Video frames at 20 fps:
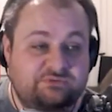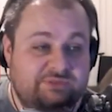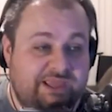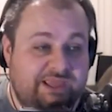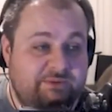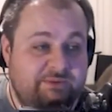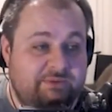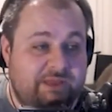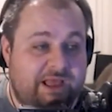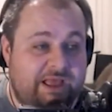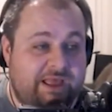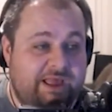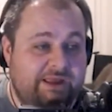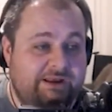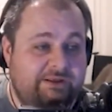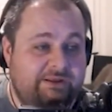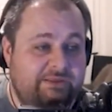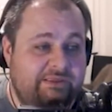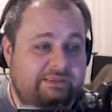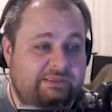Like
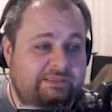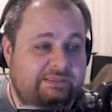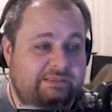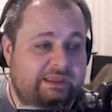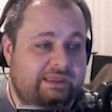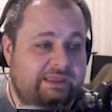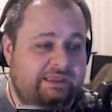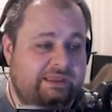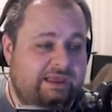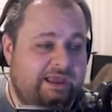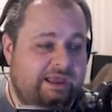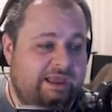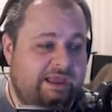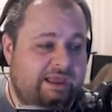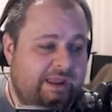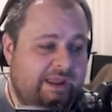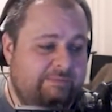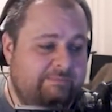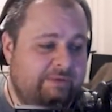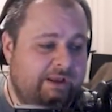I
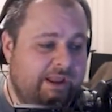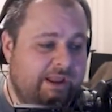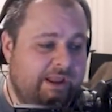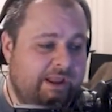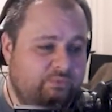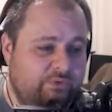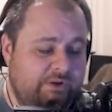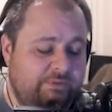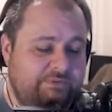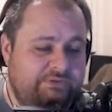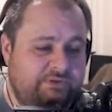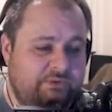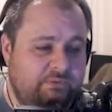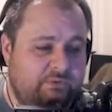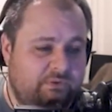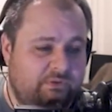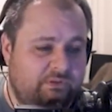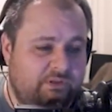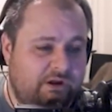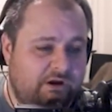agree with you
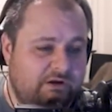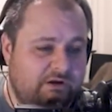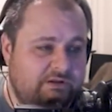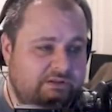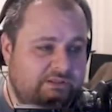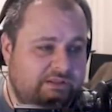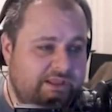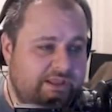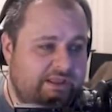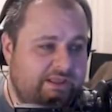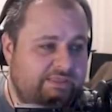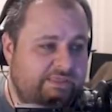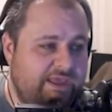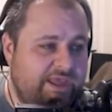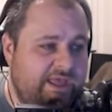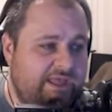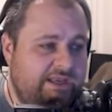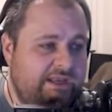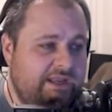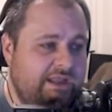wholeheartedly on
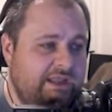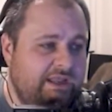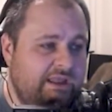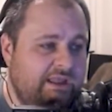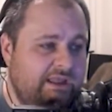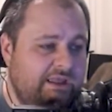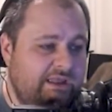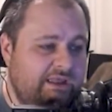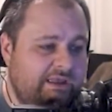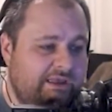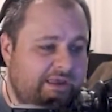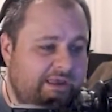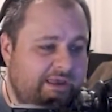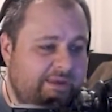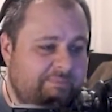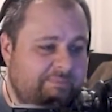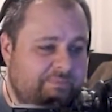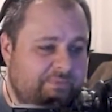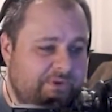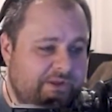that.
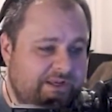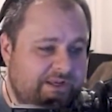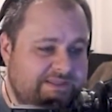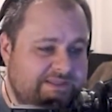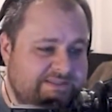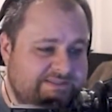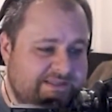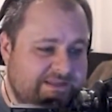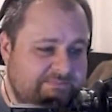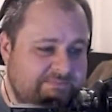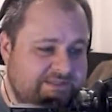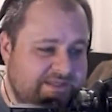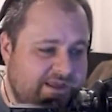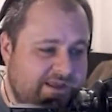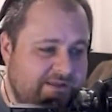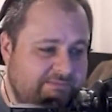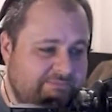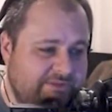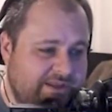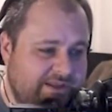But at the same
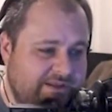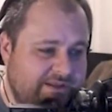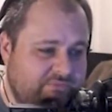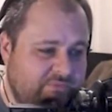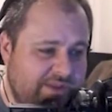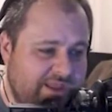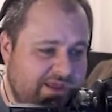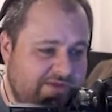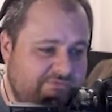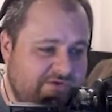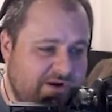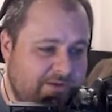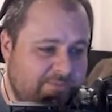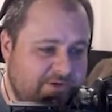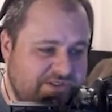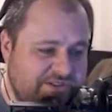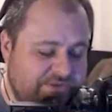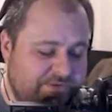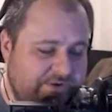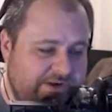time, like, if we have an
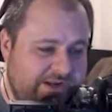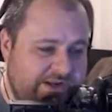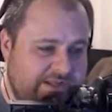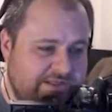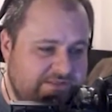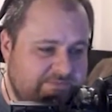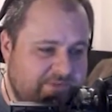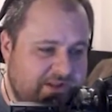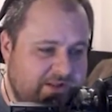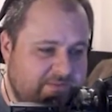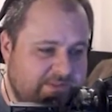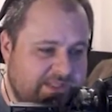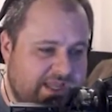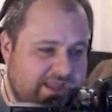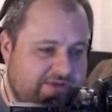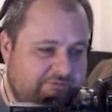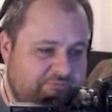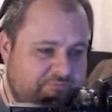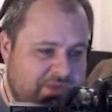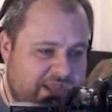opportunity to be able to
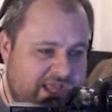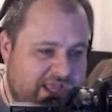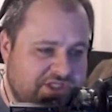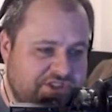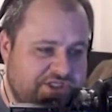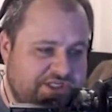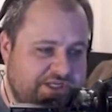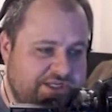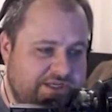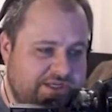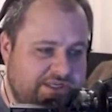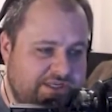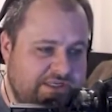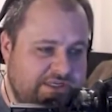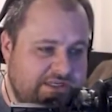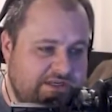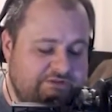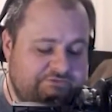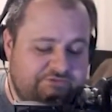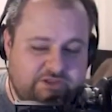have passionate
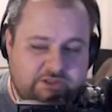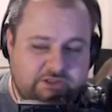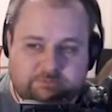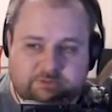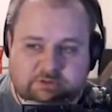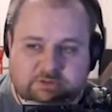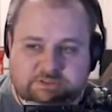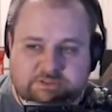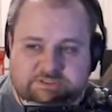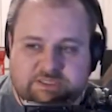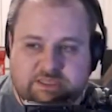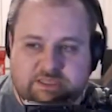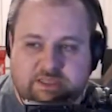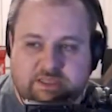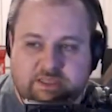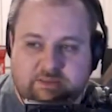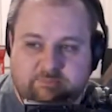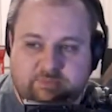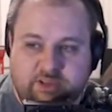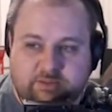indie developers
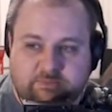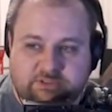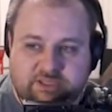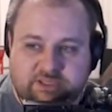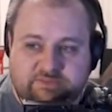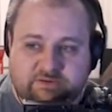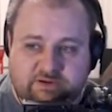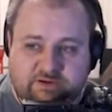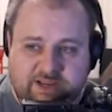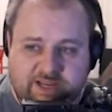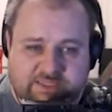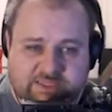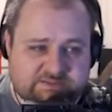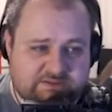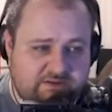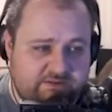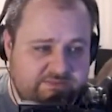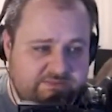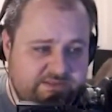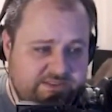be able to get their hands
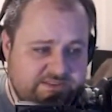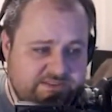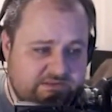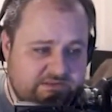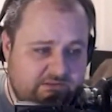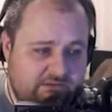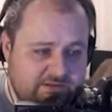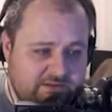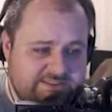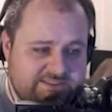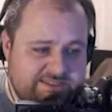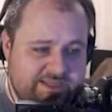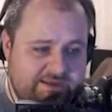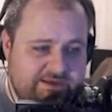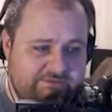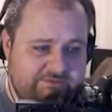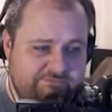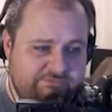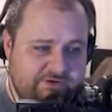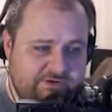on these
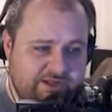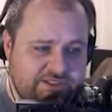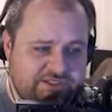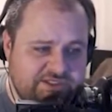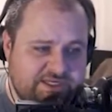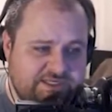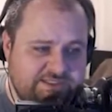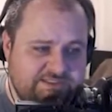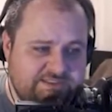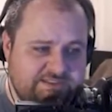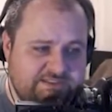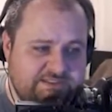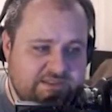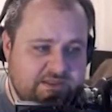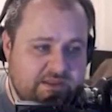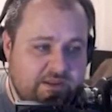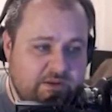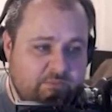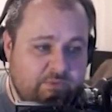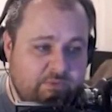long-standing franchises,
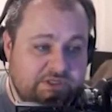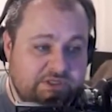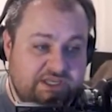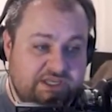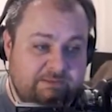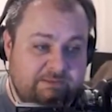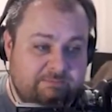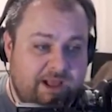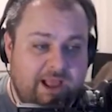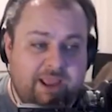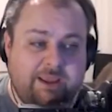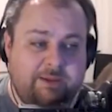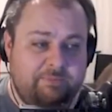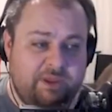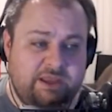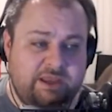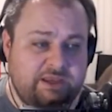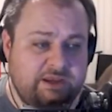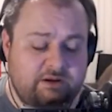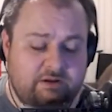which, in my
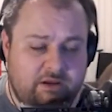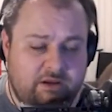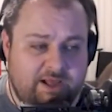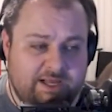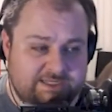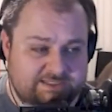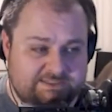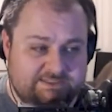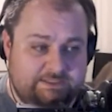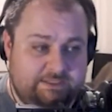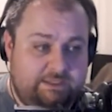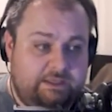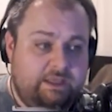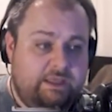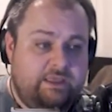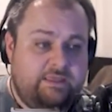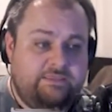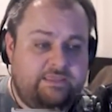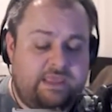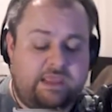opinion, honestly,
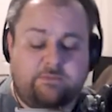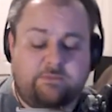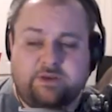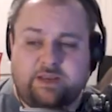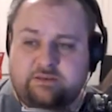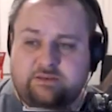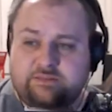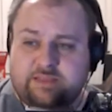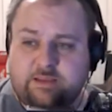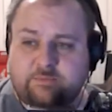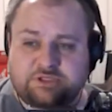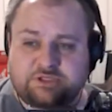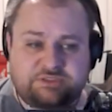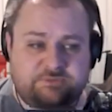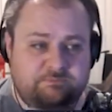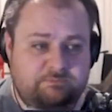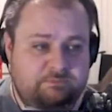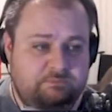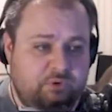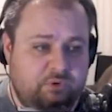they would
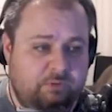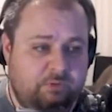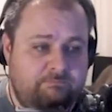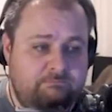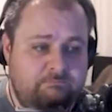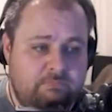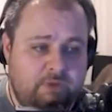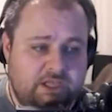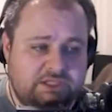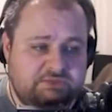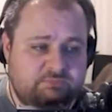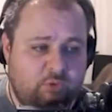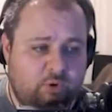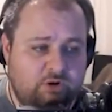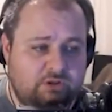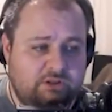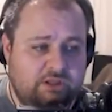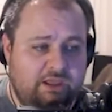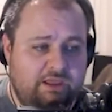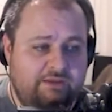put much more
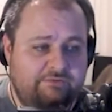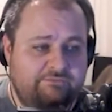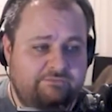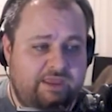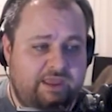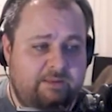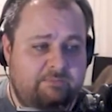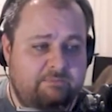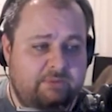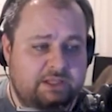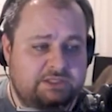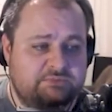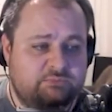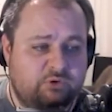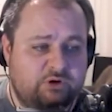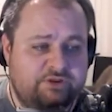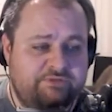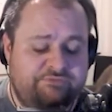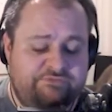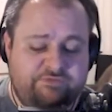love and much more
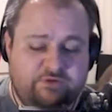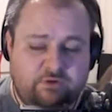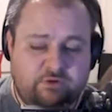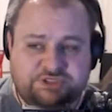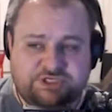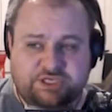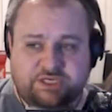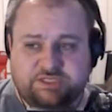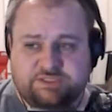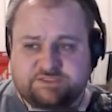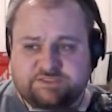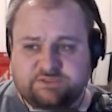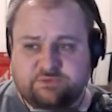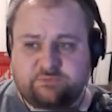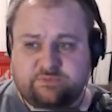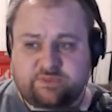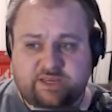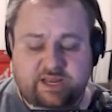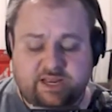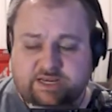devotion into
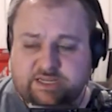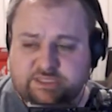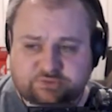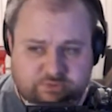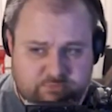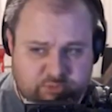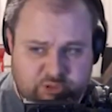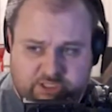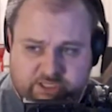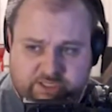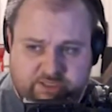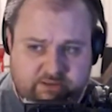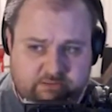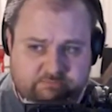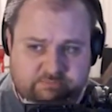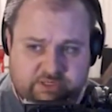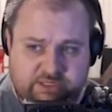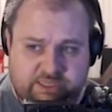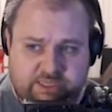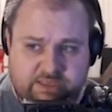than any AAA
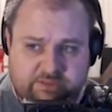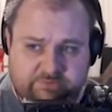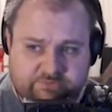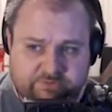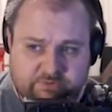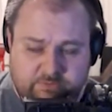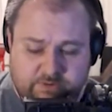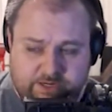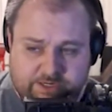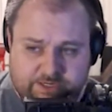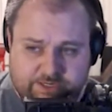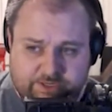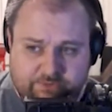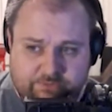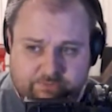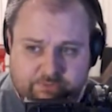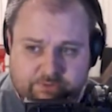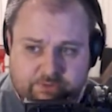company out there right now.